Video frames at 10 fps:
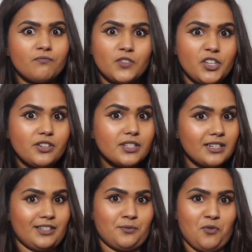use
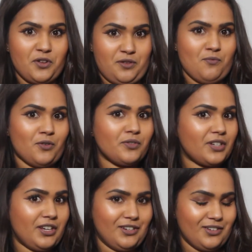it as what you want
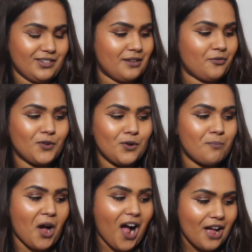to use it for,
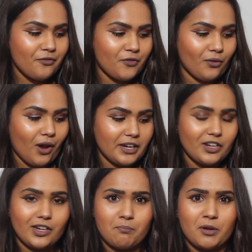but I feel like
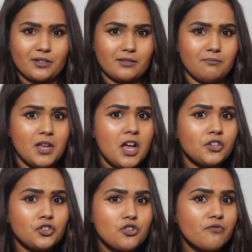you could put some
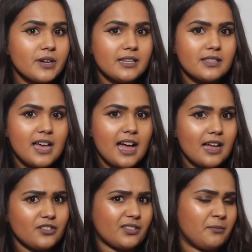jewellery in
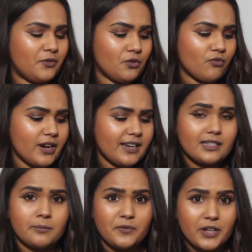there, some of your
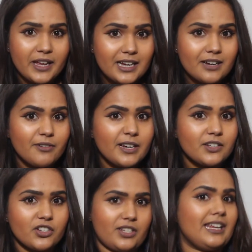rings, some of your
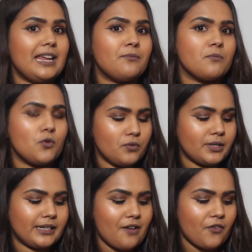earrings, just to keep them all
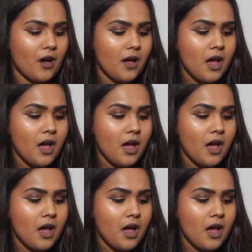together.